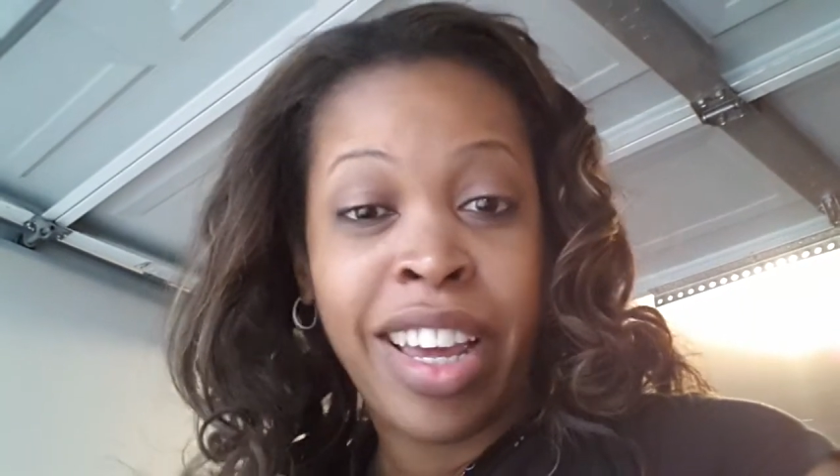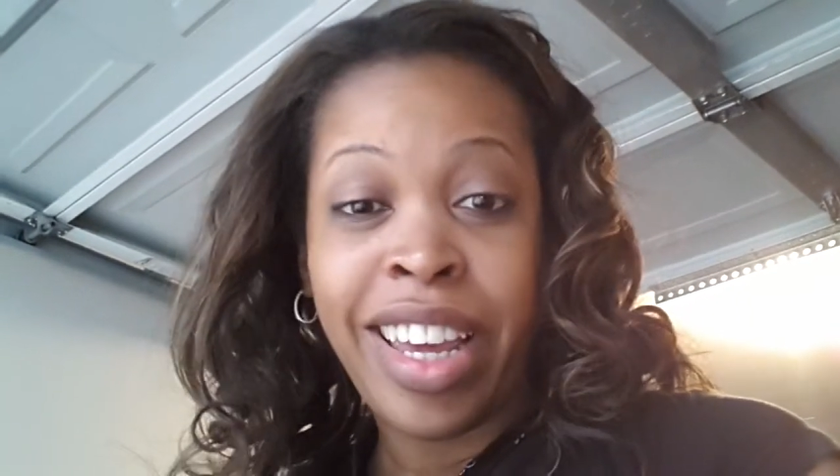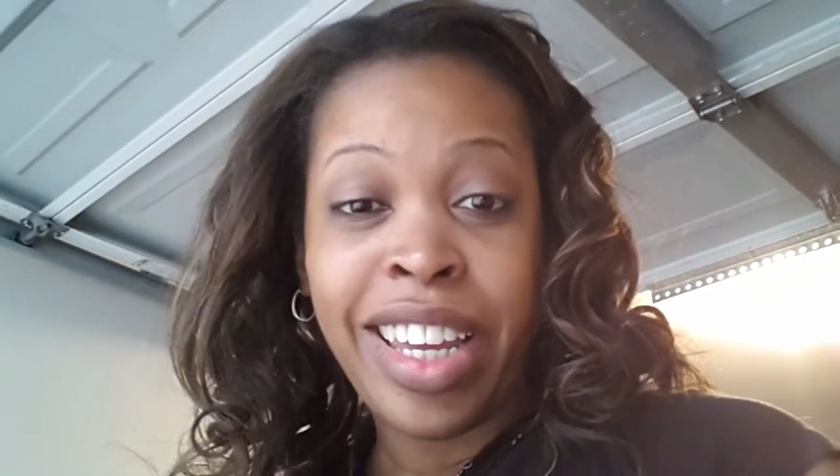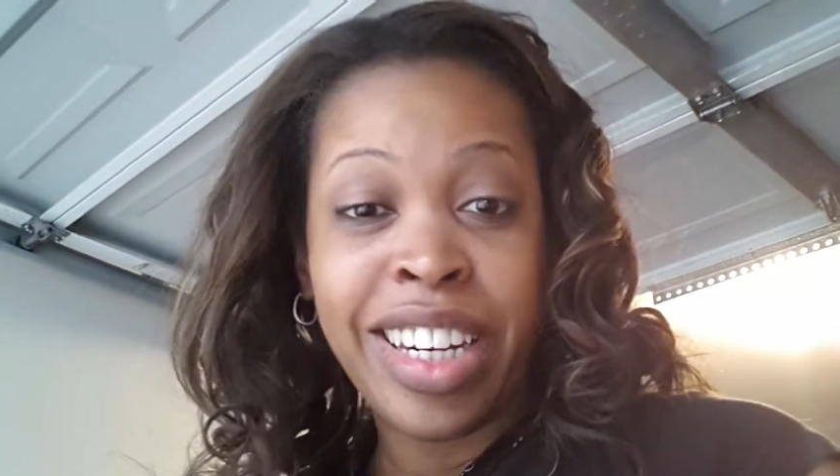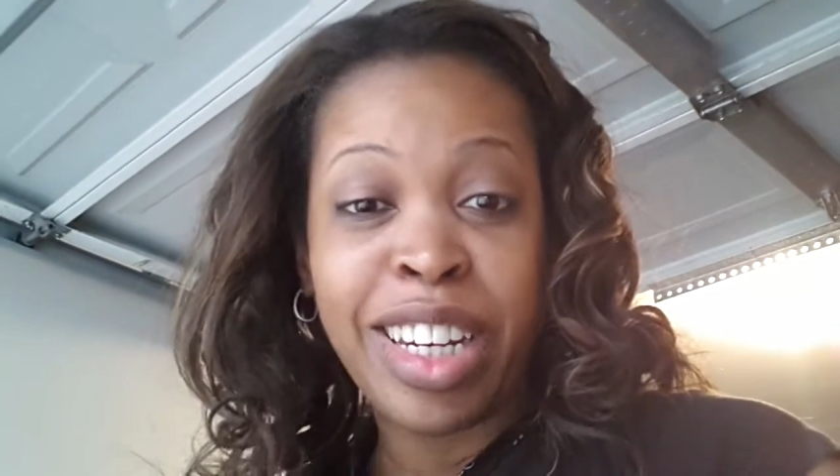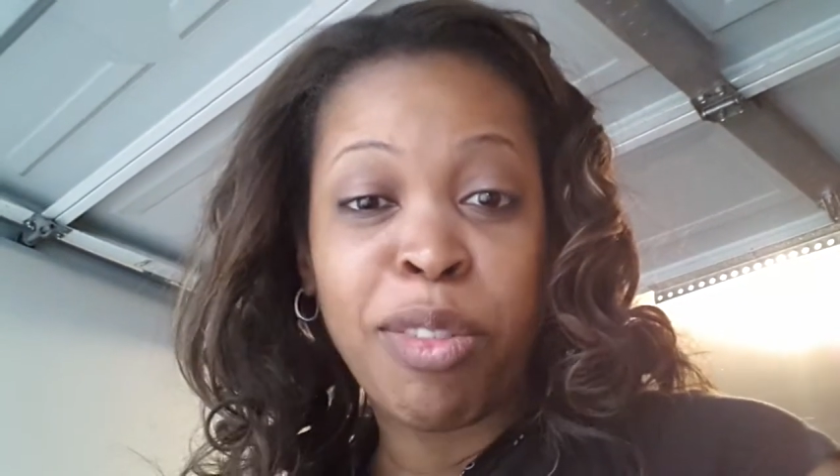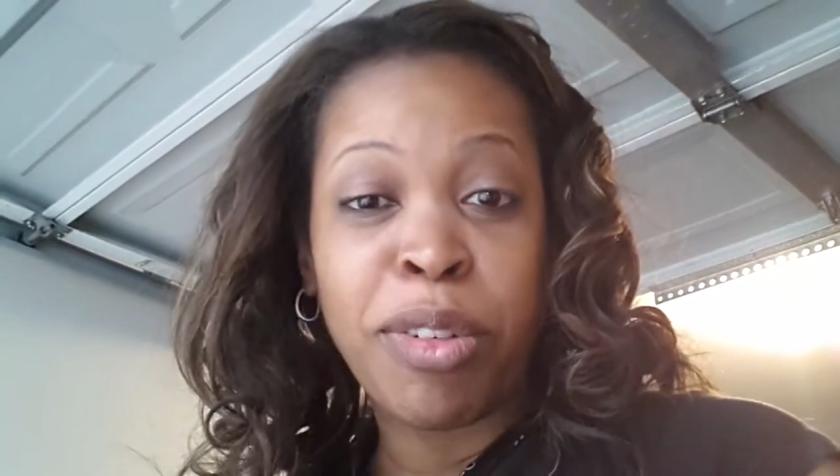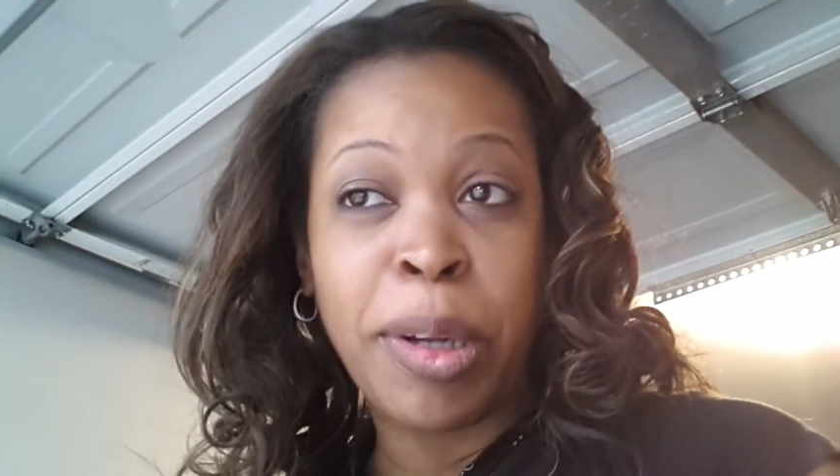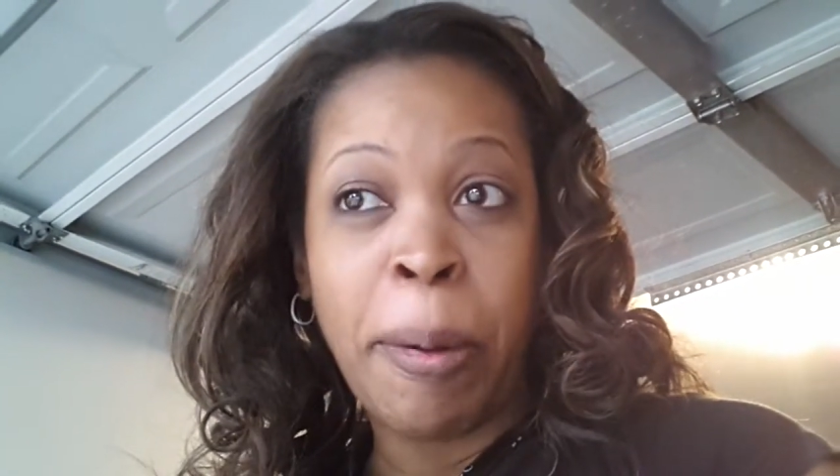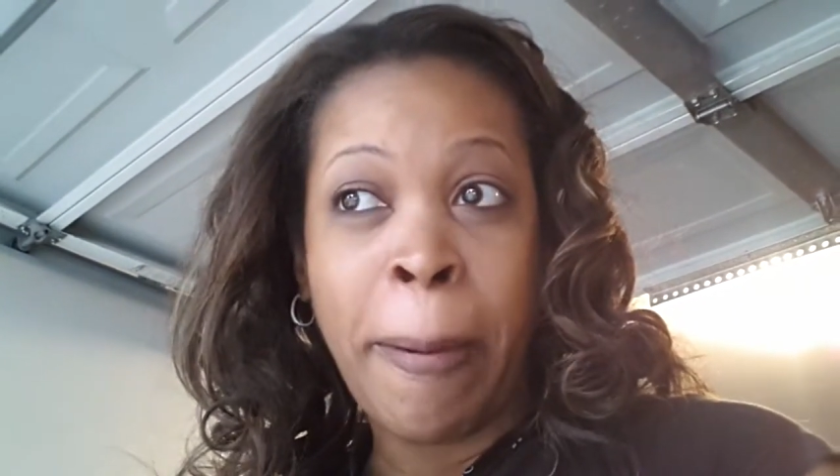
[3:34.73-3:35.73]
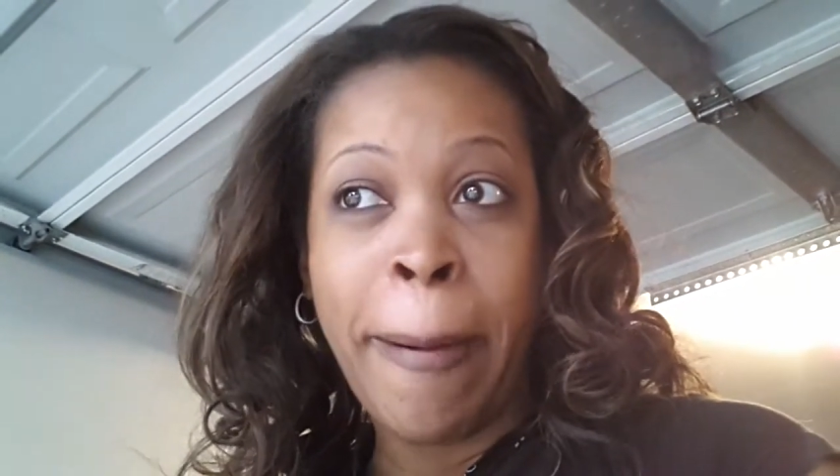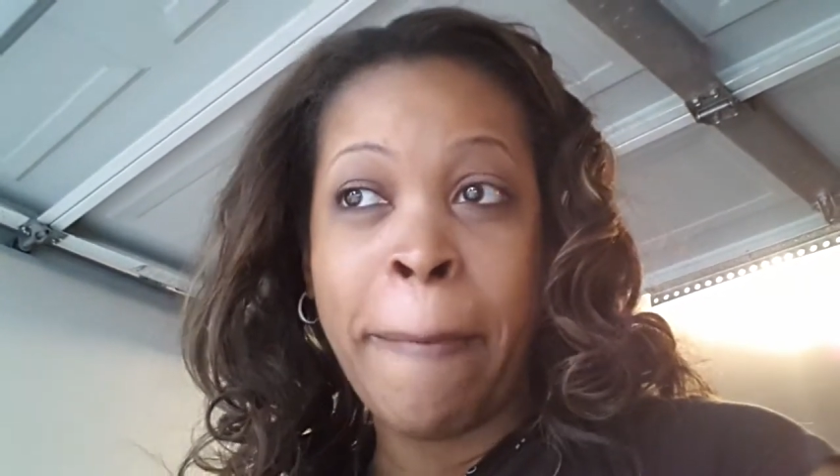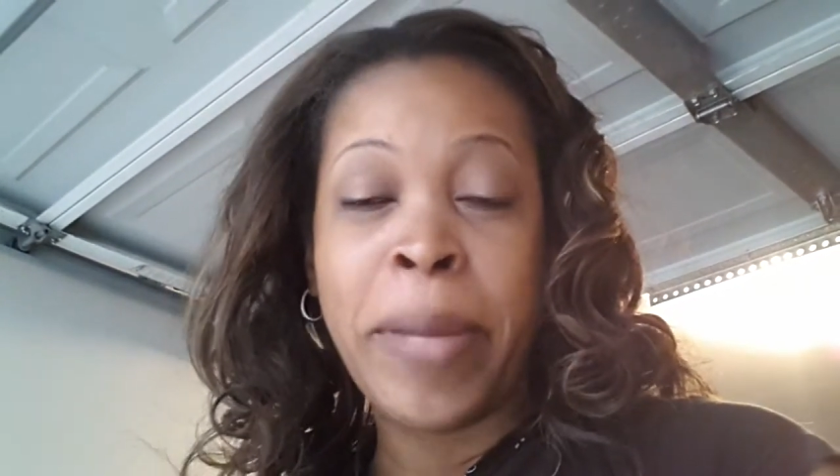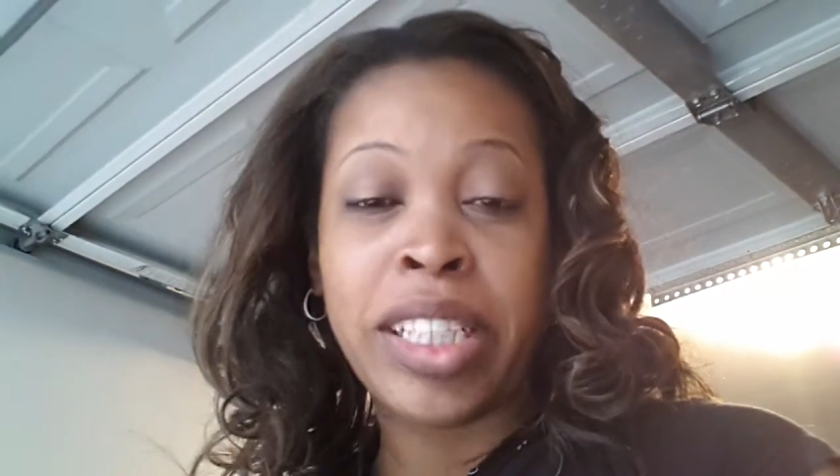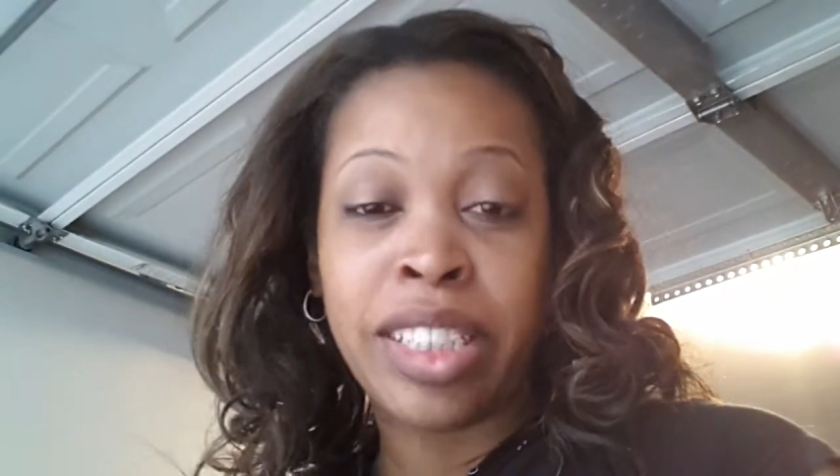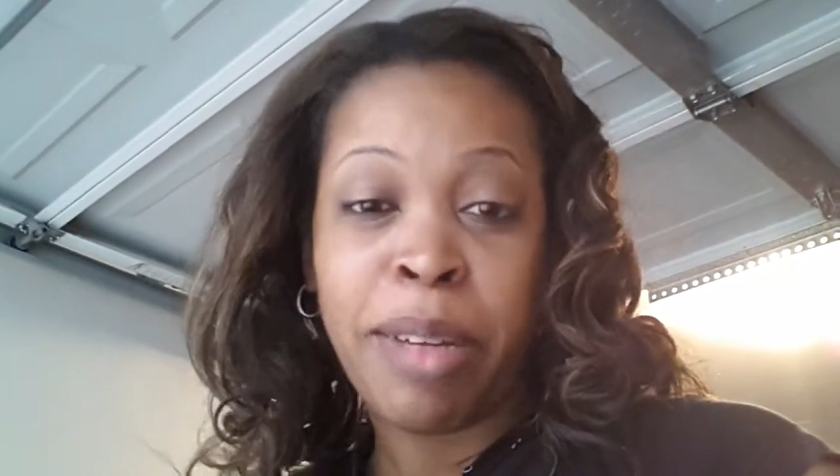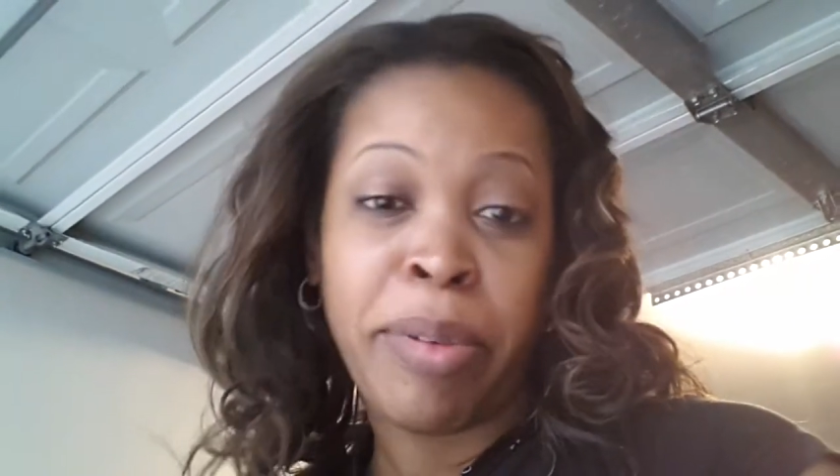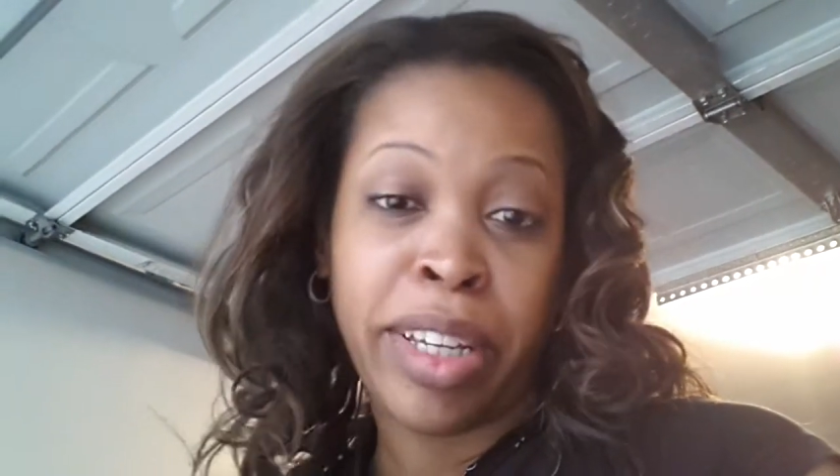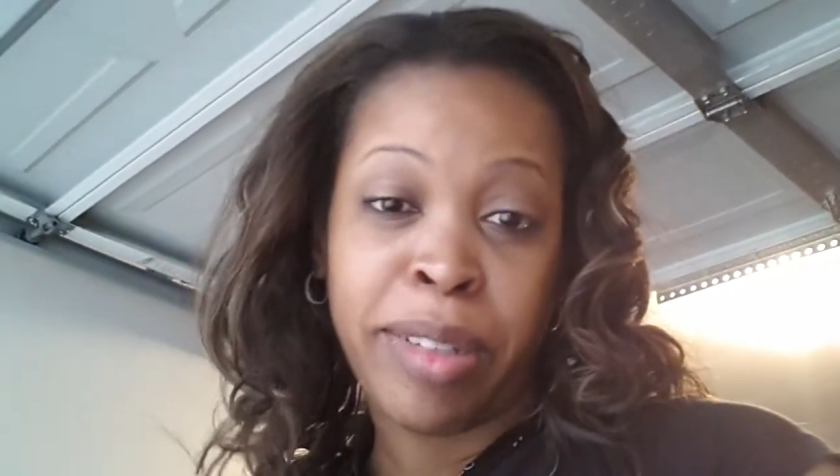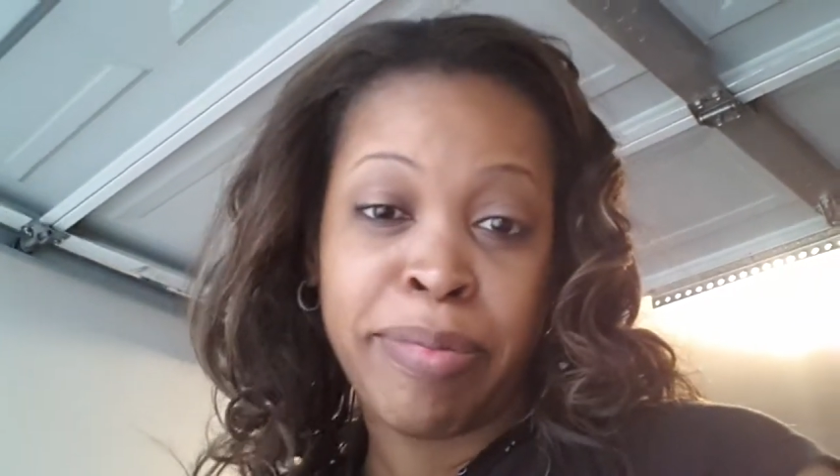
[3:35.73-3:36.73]
he ended up with a messed up
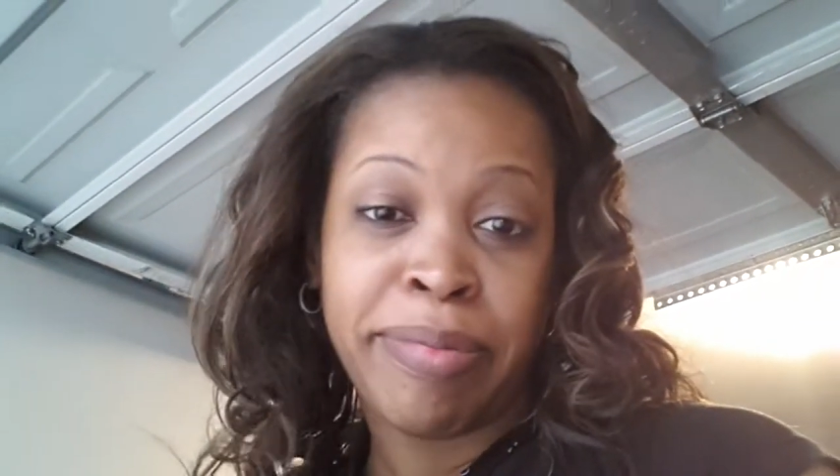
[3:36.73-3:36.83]
hip,